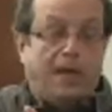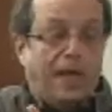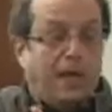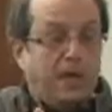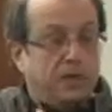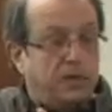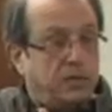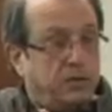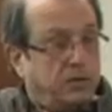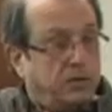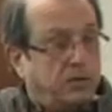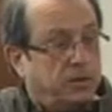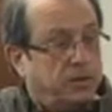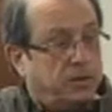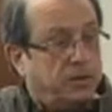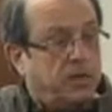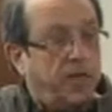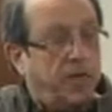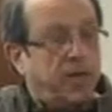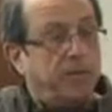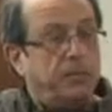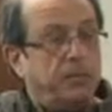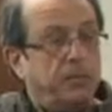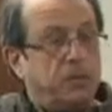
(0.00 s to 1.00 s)
that
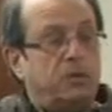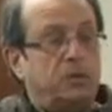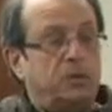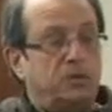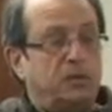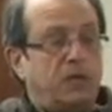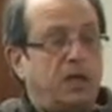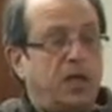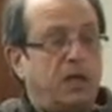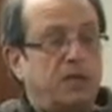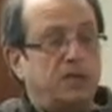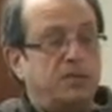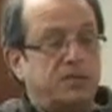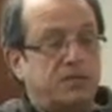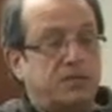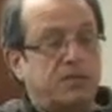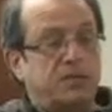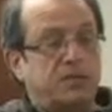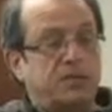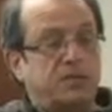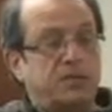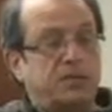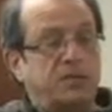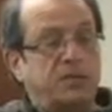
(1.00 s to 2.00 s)
table tells
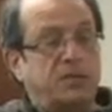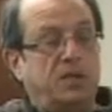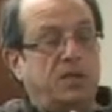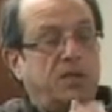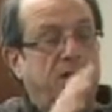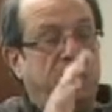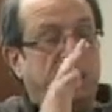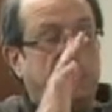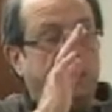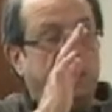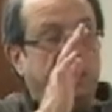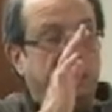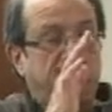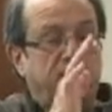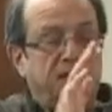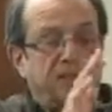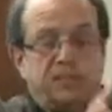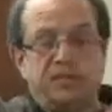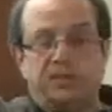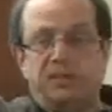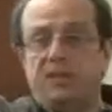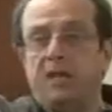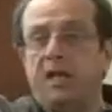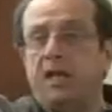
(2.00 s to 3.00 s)
us the
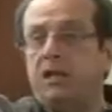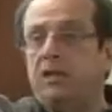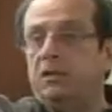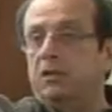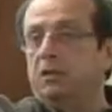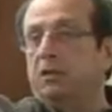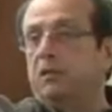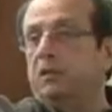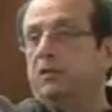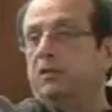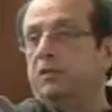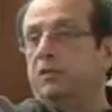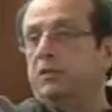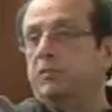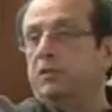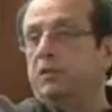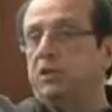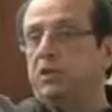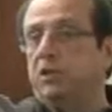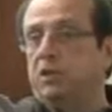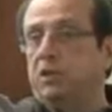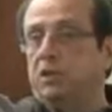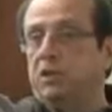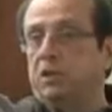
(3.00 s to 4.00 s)
state of the
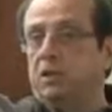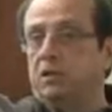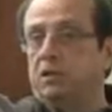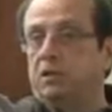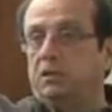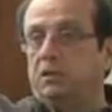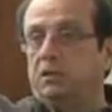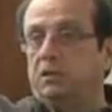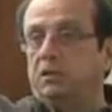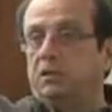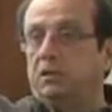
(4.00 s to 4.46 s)
machine.